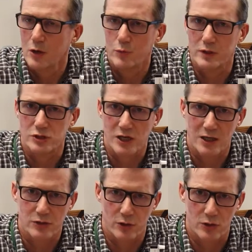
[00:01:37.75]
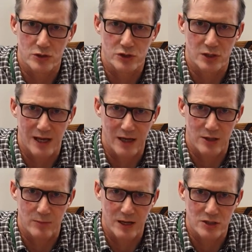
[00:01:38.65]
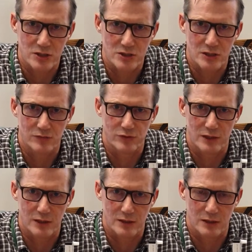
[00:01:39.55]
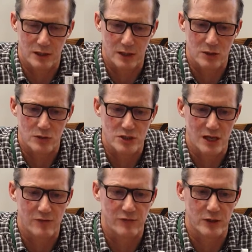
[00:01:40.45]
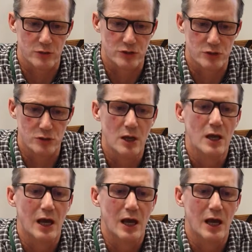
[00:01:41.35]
We inject the oxygen at the mask to give the increased FiO2,